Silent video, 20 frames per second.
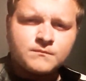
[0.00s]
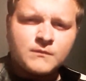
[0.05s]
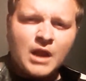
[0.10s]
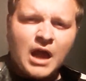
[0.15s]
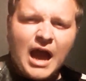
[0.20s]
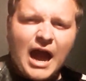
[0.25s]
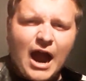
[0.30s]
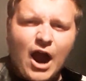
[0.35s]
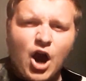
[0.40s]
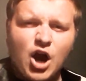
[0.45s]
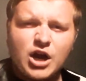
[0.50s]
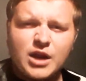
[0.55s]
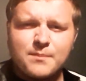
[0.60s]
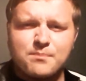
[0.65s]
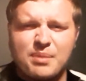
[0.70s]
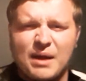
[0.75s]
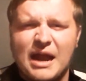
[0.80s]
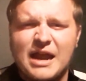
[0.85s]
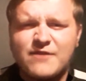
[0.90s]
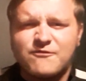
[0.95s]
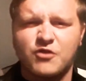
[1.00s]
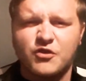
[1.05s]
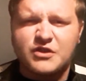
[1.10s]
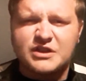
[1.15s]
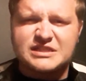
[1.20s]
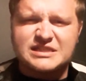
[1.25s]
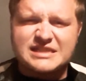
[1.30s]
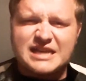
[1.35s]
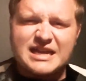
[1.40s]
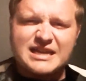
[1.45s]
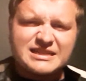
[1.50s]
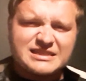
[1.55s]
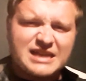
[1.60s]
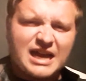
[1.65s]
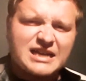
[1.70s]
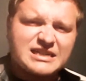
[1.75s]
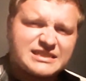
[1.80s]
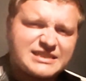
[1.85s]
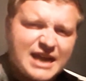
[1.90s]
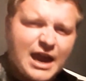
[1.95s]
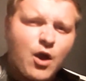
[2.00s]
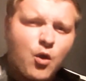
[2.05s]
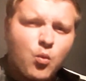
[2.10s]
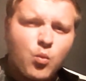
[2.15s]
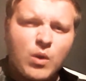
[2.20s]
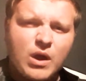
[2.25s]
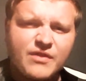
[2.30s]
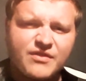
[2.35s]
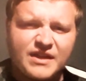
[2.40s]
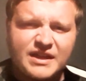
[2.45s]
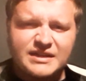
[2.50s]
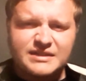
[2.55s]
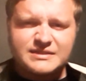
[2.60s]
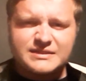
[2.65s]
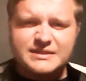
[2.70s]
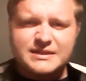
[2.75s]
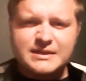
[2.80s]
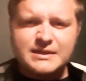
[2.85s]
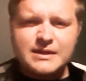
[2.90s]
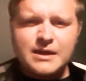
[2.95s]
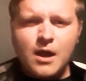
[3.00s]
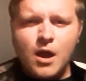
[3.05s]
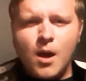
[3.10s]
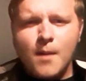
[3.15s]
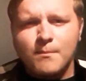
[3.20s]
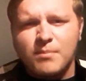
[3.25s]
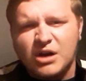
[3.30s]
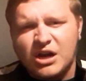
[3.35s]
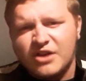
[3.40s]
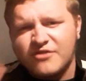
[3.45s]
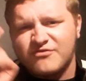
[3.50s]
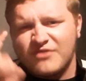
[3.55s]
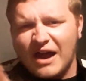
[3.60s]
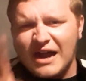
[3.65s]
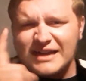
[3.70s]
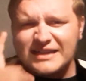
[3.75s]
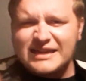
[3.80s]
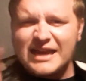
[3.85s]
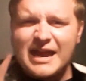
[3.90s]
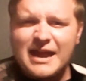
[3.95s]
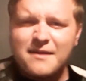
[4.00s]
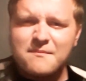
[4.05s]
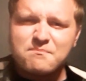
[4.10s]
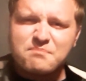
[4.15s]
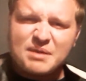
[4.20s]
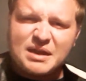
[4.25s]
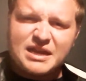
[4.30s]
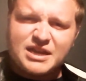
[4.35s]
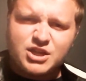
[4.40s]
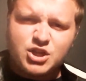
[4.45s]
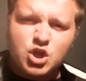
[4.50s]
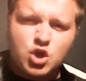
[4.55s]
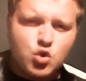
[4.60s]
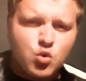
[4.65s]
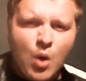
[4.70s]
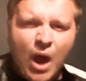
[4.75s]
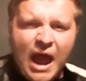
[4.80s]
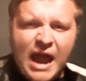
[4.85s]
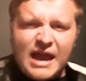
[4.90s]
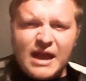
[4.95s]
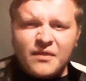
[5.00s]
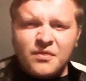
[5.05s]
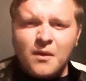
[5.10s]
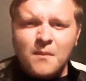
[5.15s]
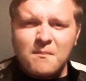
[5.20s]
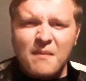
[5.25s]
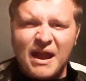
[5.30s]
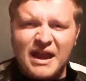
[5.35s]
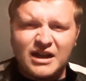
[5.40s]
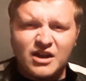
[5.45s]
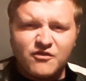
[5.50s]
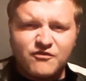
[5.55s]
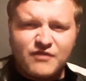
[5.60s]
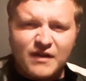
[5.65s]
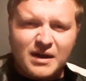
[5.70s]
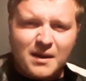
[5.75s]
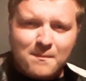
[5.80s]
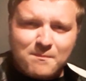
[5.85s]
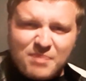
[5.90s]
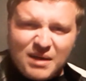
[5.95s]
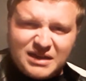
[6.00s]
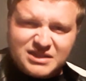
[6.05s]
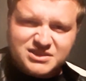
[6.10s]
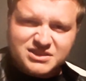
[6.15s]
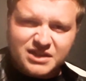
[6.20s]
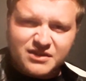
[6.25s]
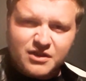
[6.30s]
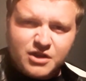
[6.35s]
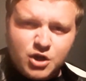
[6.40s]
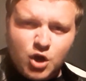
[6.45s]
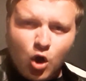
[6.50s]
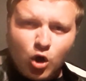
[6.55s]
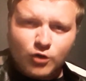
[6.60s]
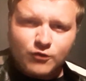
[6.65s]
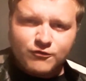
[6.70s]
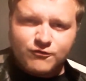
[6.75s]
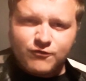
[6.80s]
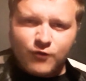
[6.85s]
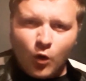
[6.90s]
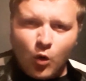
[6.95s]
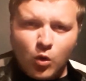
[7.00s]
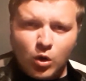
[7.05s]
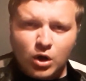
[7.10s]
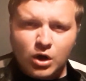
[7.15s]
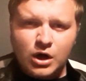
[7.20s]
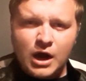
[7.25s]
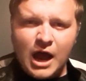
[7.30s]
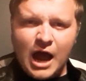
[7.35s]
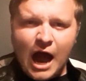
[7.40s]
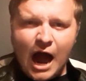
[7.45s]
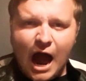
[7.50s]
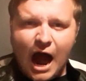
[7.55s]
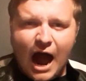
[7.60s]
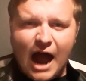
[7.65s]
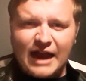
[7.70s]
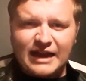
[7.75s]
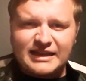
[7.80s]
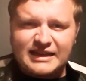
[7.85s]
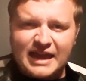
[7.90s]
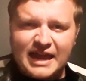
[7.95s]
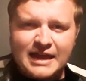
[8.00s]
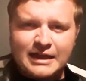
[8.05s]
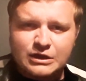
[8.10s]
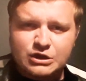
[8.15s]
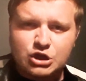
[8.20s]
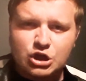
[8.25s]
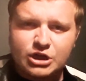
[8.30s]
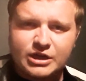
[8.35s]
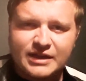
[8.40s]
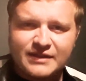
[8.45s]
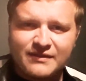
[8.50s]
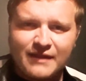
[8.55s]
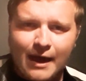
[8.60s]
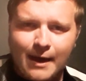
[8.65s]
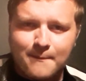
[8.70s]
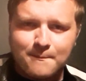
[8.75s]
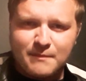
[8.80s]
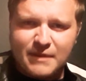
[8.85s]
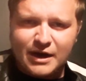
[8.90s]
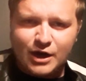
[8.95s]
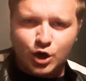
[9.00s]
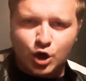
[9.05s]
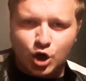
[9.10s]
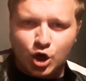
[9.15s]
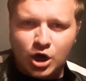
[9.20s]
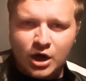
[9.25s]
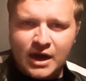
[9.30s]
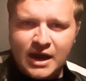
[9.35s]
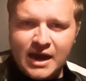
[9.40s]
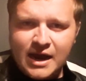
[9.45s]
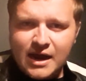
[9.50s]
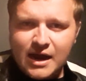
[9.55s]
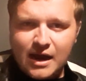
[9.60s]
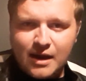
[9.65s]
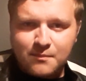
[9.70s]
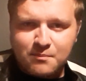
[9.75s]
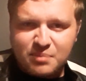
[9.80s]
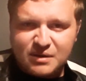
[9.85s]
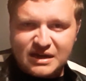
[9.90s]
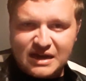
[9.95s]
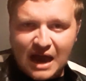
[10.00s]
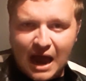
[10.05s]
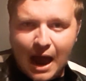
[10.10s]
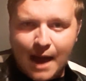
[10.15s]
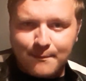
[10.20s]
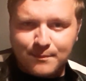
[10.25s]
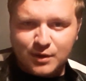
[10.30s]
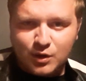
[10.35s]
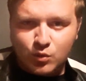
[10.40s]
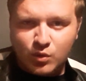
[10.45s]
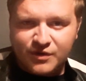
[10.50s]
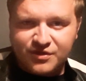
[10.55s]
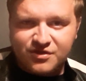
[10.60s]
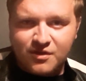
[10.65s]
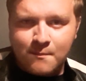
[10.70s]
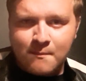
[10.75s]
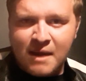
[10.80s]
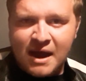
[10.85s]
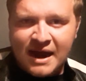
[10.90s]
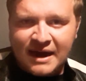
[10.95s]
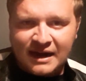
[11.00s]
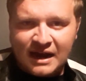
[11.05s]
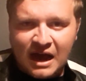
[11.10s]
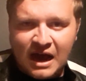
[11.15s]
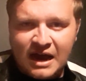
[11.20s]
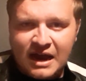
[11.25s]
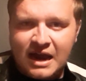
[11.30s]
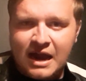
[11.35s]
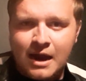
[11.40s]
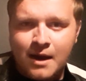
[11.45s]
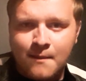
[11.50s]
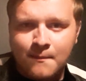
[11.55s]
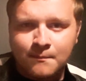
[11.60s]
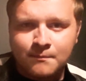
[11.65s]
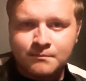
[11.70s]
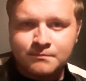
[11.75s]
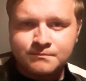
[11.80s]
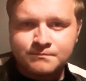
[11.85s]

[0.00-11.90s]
I already paid for the sins. I dealt with it. But if I can't beat you in the main event of Best in the Yard 4, I can't look in that mirror and be happy with the man I am.